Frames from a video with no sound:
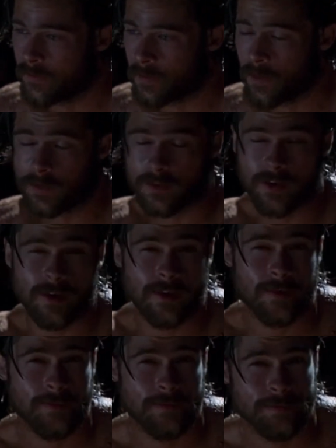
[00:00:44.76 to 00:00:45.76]
One
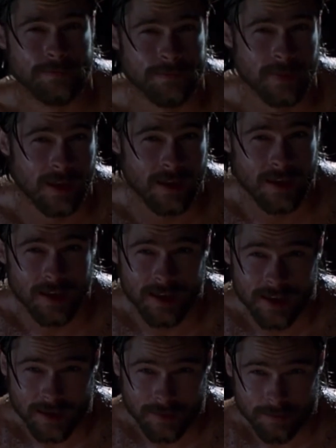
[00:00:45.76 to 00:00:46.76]
thing.
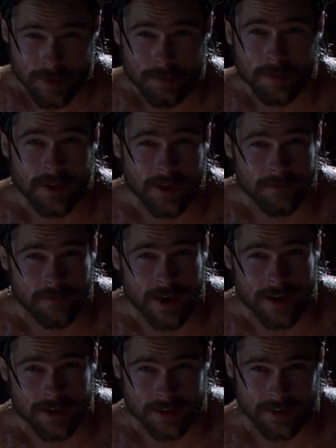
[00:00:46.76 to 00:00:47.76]
People think
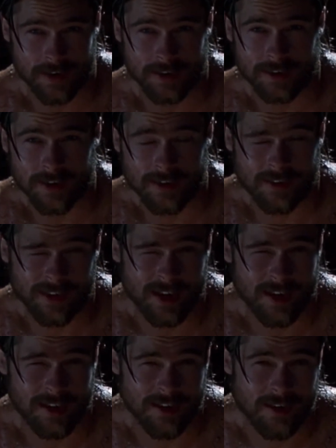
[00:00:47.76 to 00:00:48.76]
faster out there on
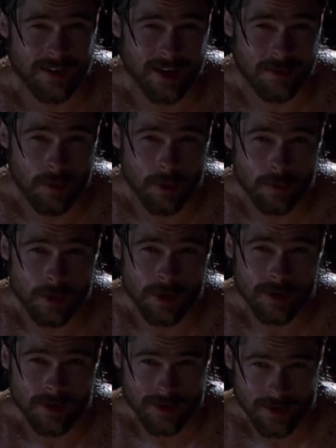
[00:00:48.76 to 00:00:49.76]
account of all that warm
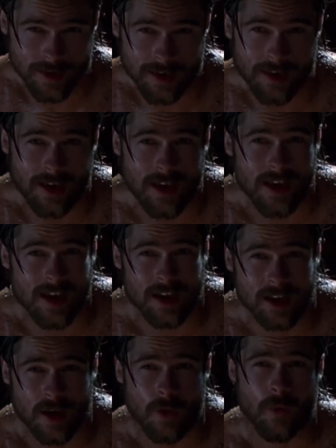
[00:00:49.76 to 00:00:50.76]
weather.
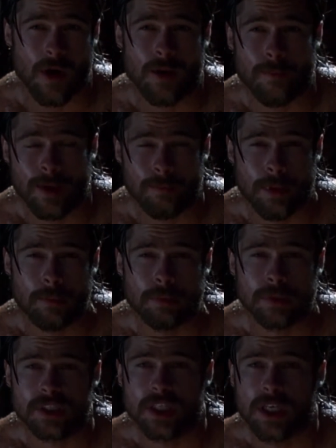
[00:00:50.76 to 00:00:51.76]
Cold weather make
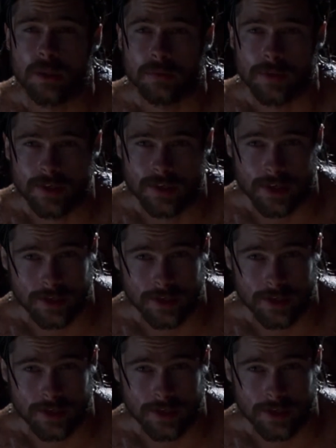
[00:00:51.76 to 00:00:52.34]
people stupid.